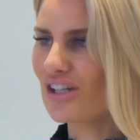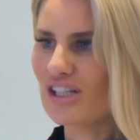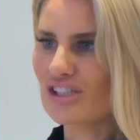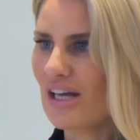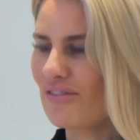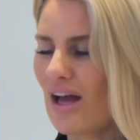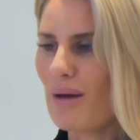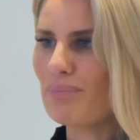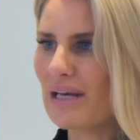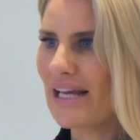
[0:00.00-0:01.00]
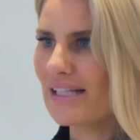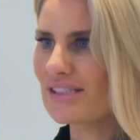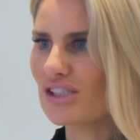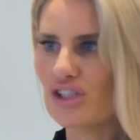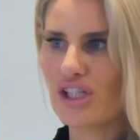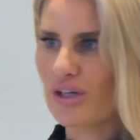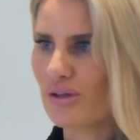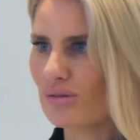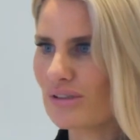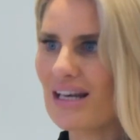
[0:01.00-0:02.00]
you're gonna just have like bliss,
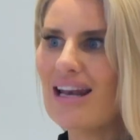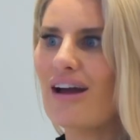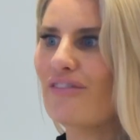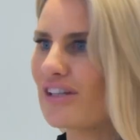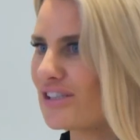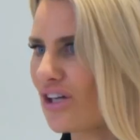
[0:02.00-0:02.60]
chilled, lovely